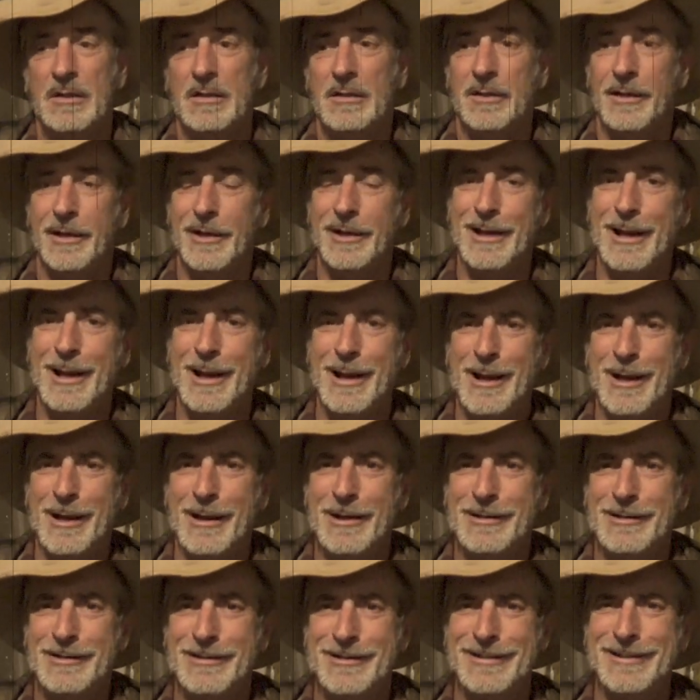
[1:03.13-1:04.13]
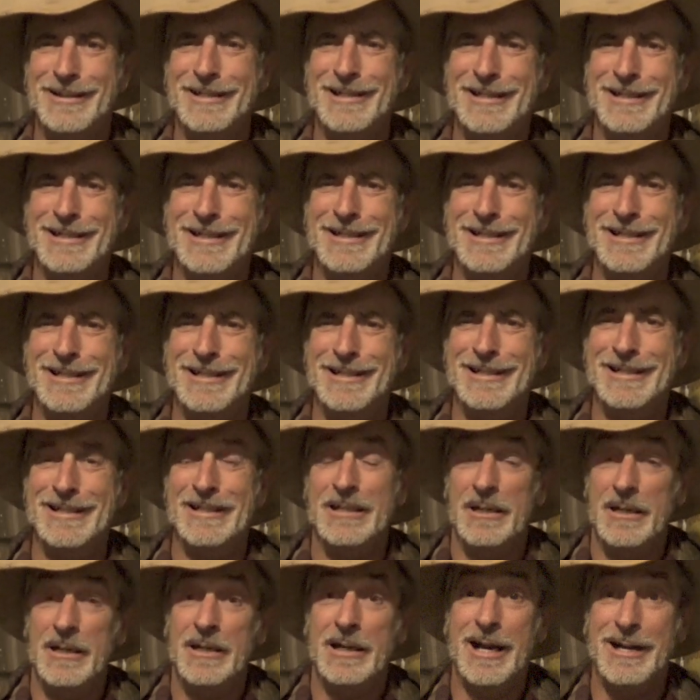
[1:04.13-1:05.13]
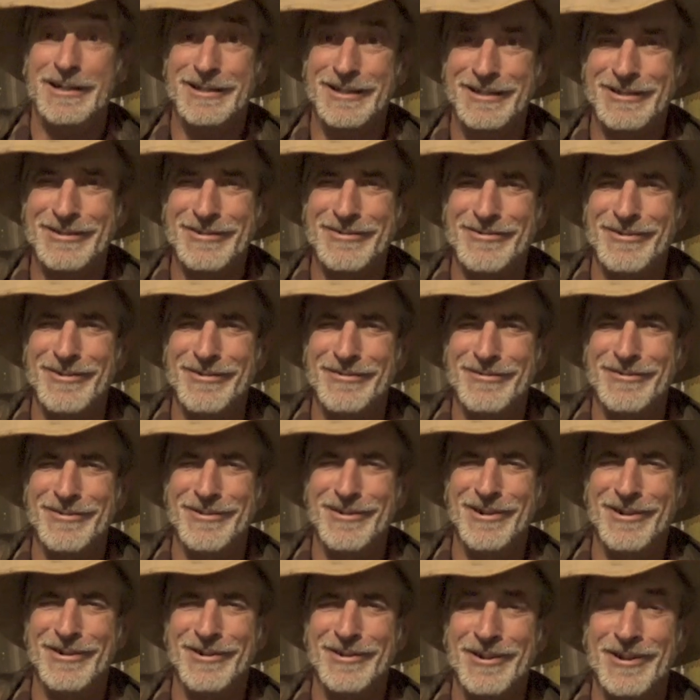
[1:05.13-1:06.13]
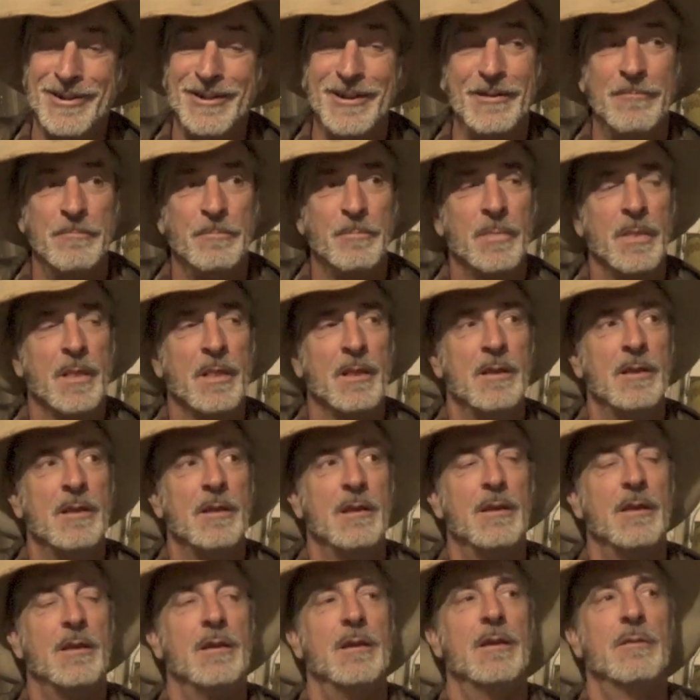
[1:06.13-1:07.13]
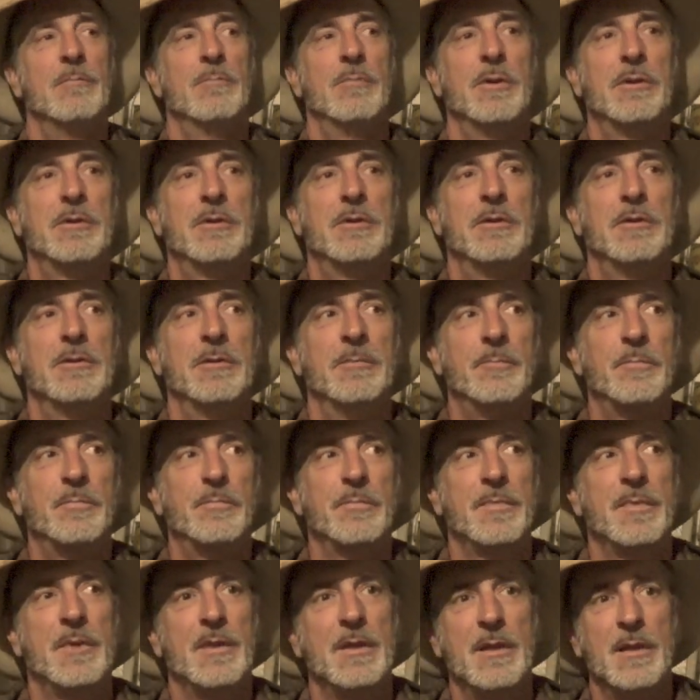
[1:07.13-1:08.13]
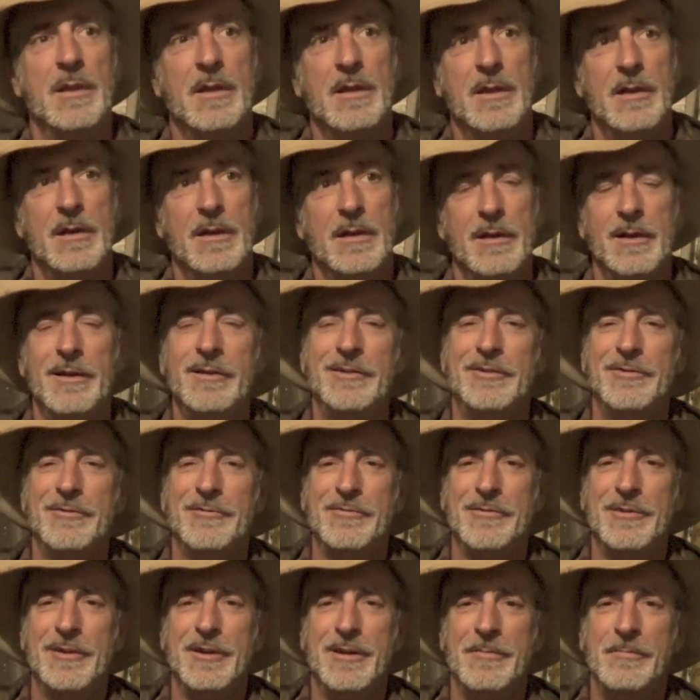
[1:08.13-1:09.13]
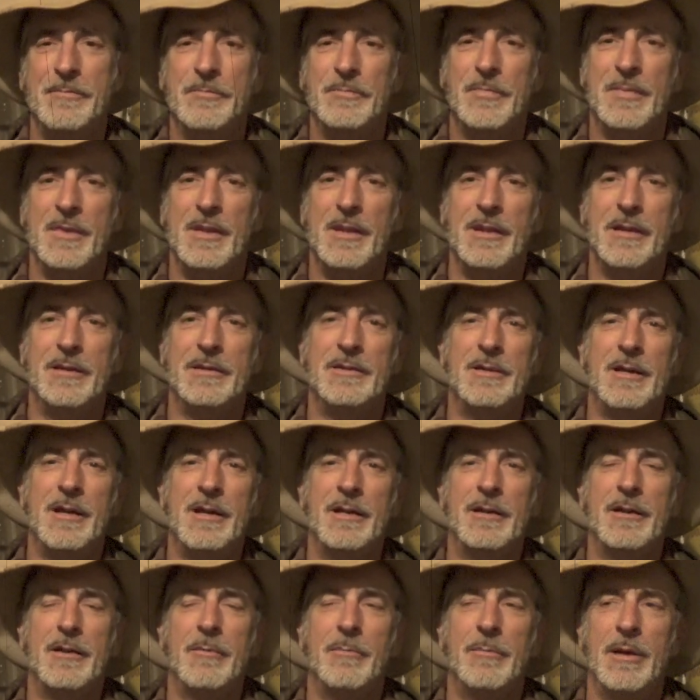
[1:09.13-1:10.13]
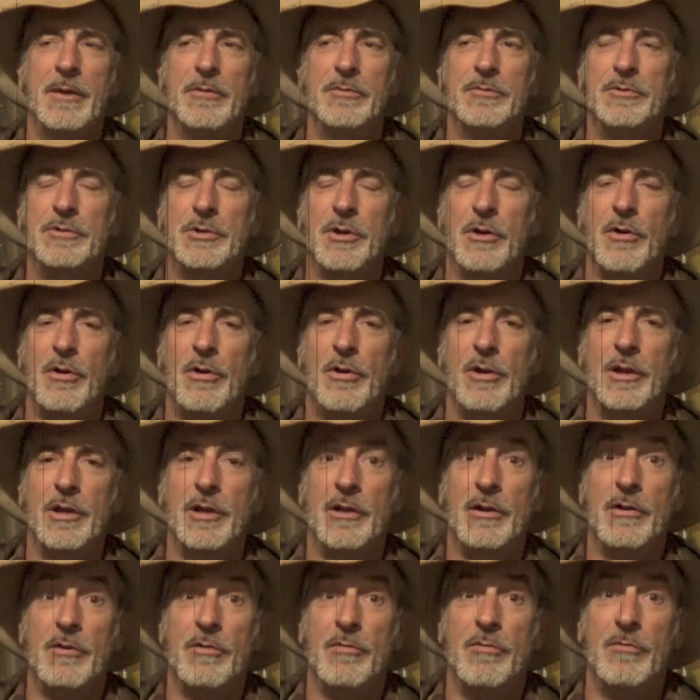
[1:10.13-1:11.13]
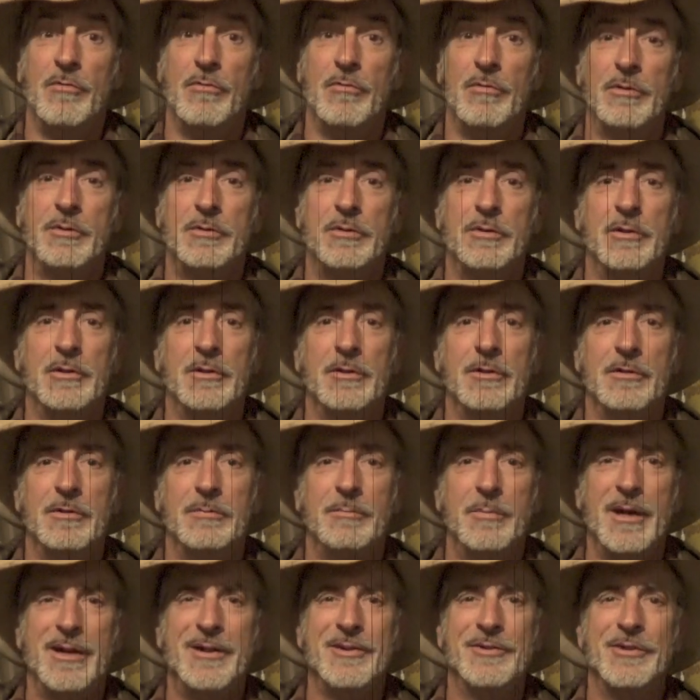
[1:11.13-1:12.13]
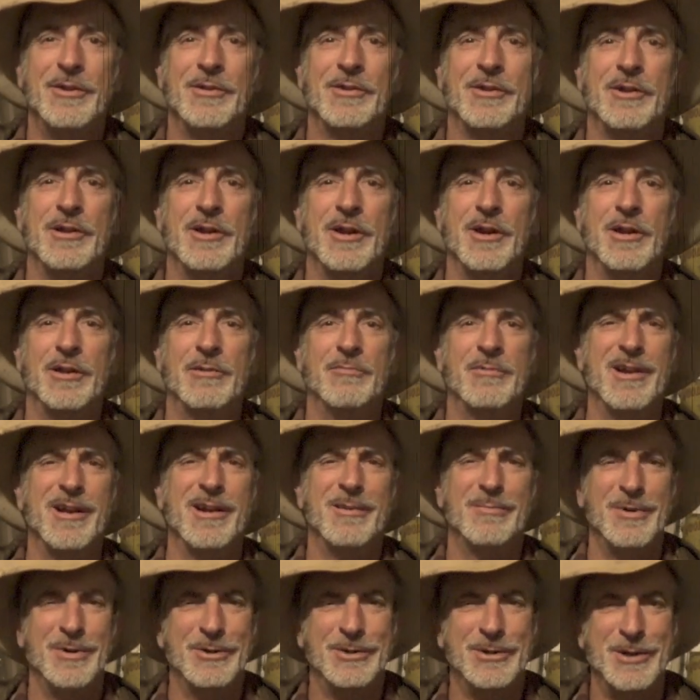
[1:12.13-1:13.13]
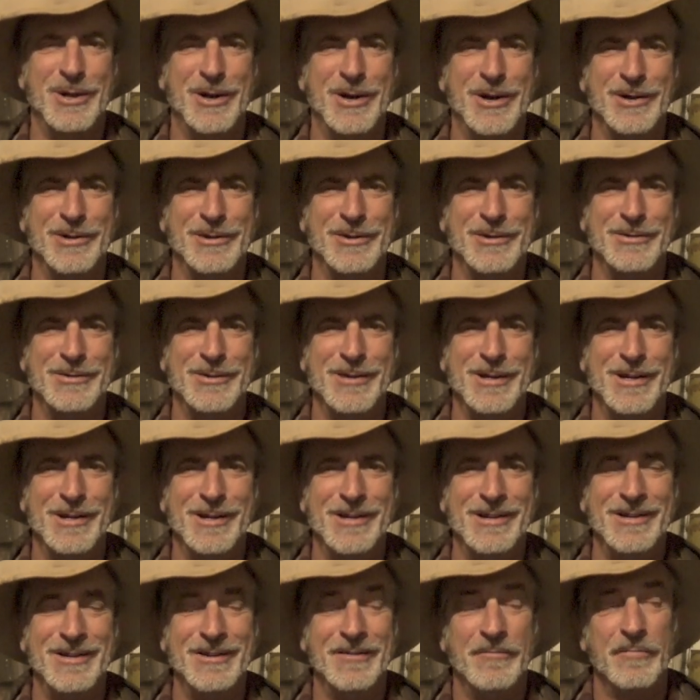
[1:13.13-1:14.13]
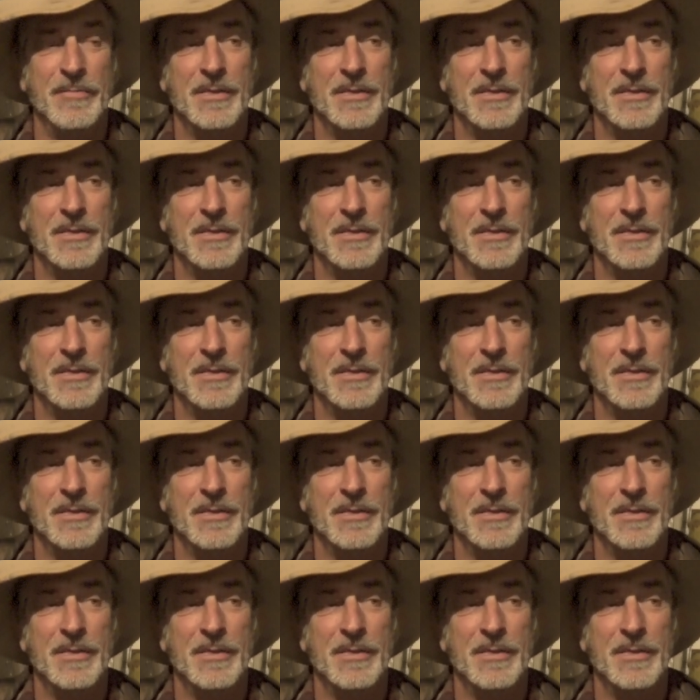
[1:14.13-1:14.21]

Anyhow, that's a story for another time. But this story is not about Charlie at all. It's about another character. We got a bunch of characters around here.